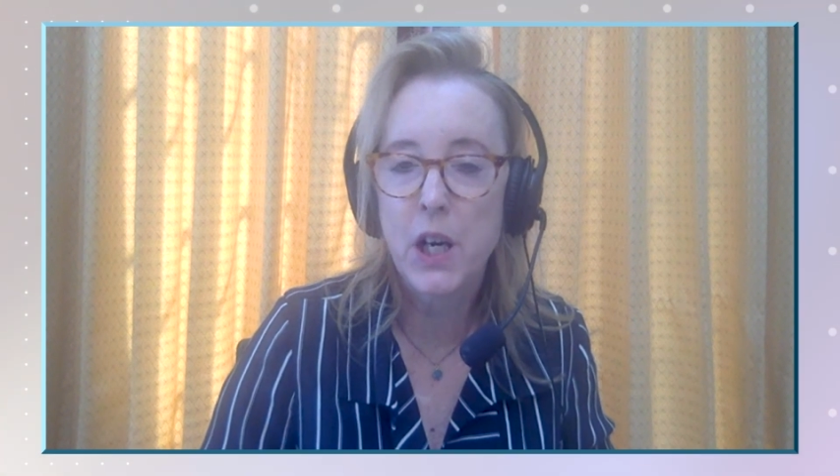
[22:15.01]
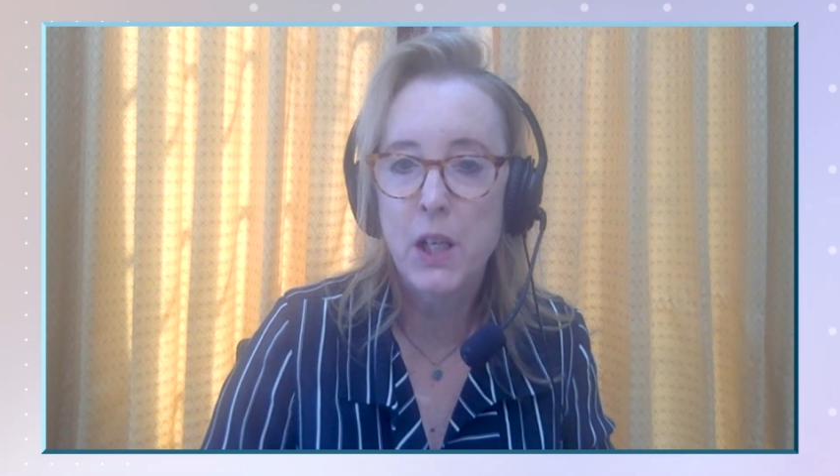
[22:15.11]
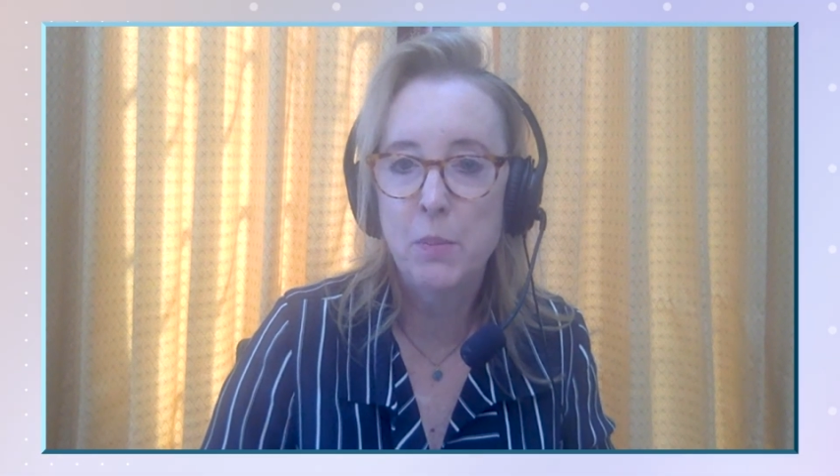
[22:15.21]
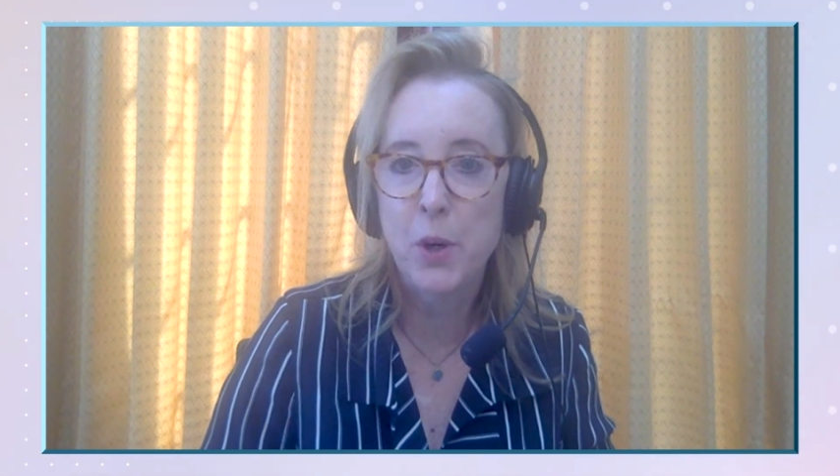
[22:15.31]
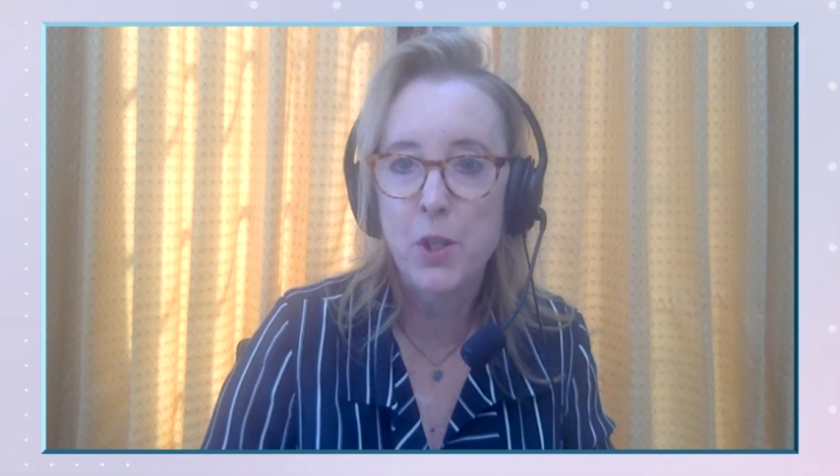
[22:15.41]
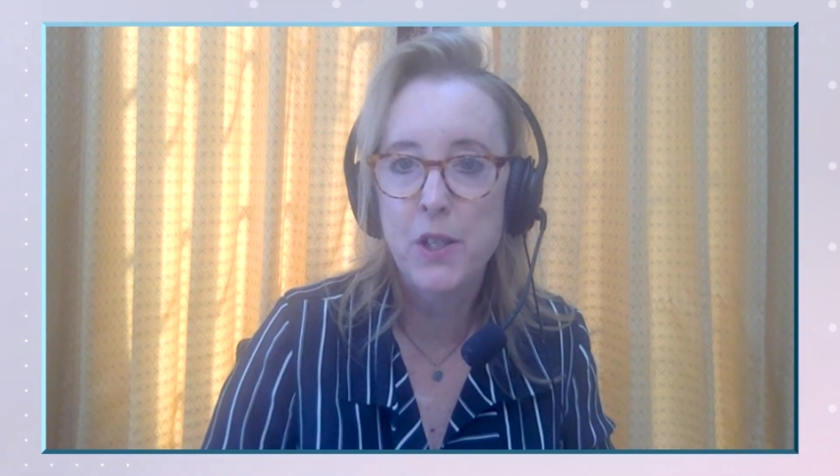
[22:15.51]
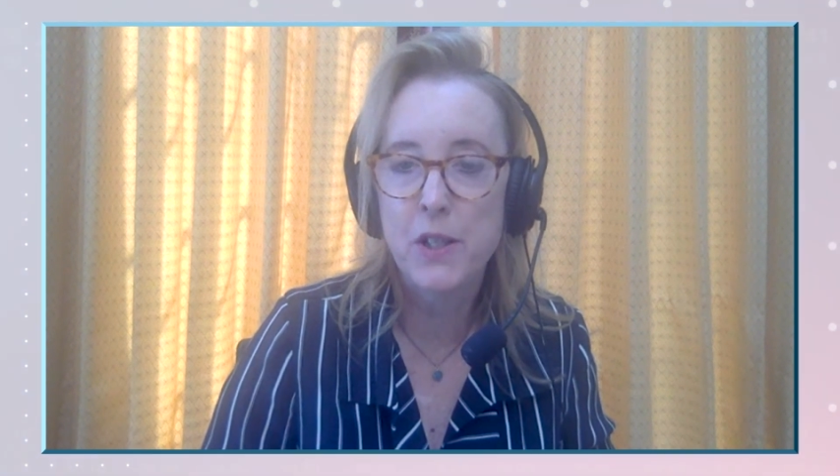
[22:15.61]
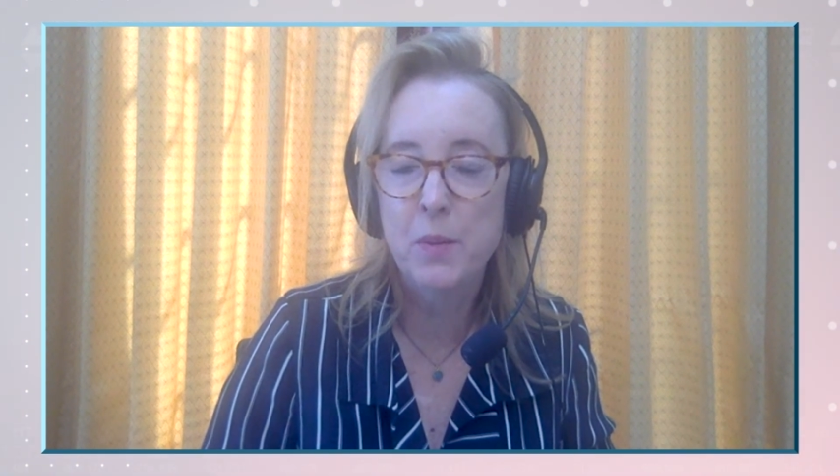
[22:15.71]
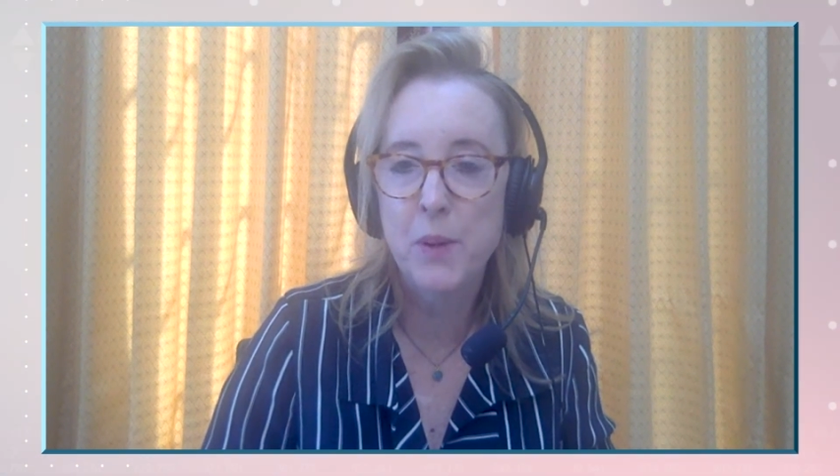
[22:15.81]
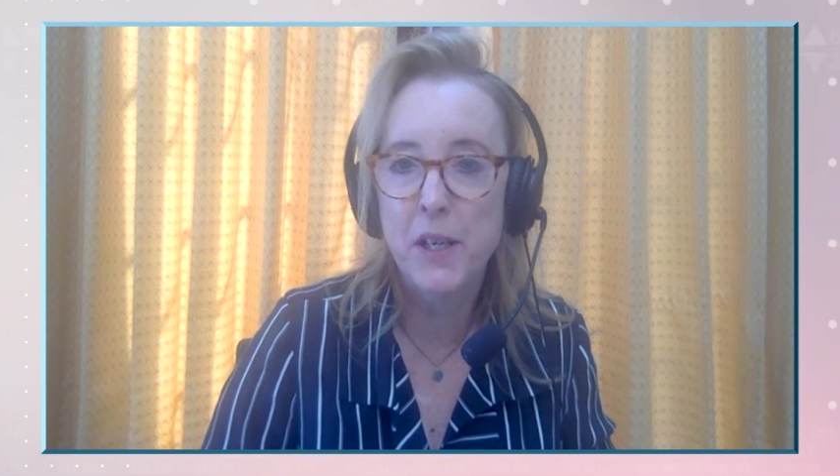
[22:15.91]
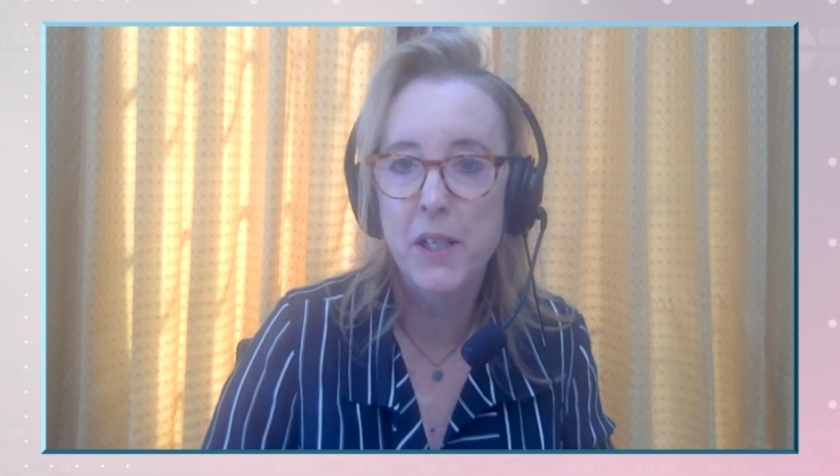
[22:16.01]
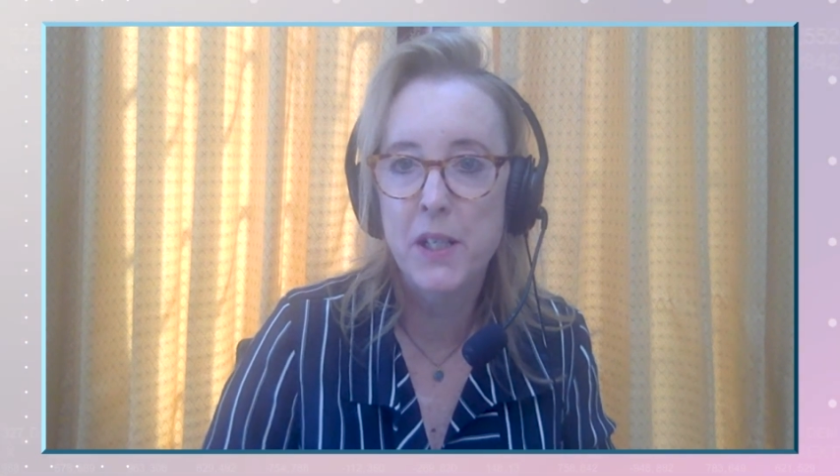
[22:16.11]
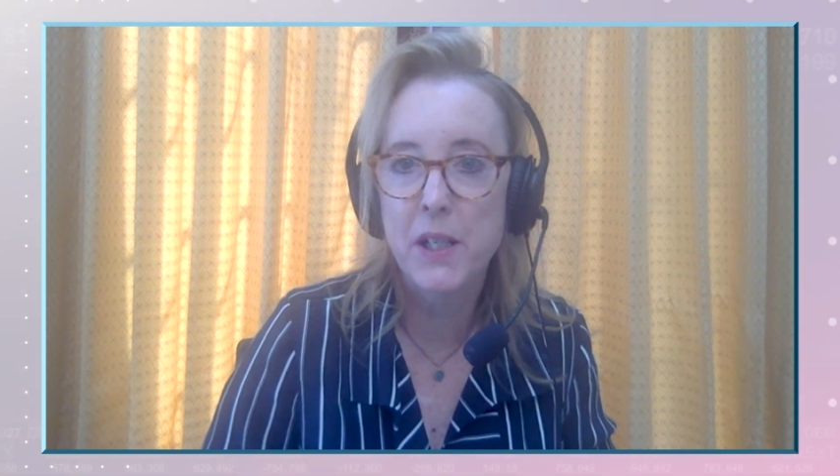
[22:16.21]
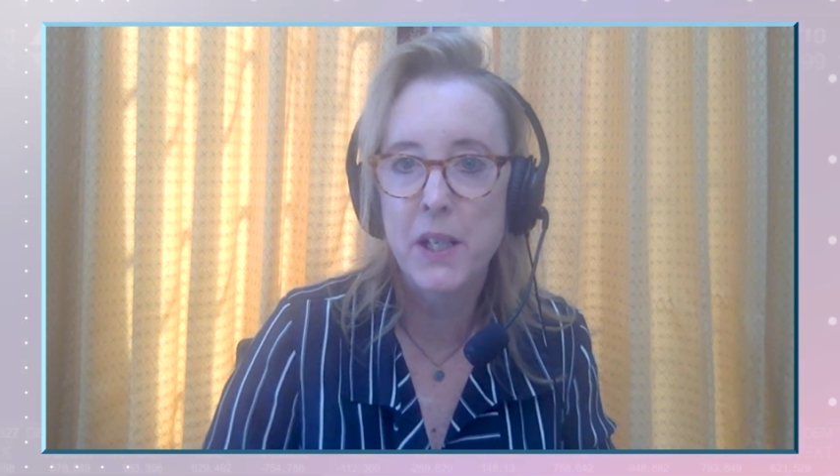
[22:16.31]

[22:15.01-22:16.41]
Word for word: I participated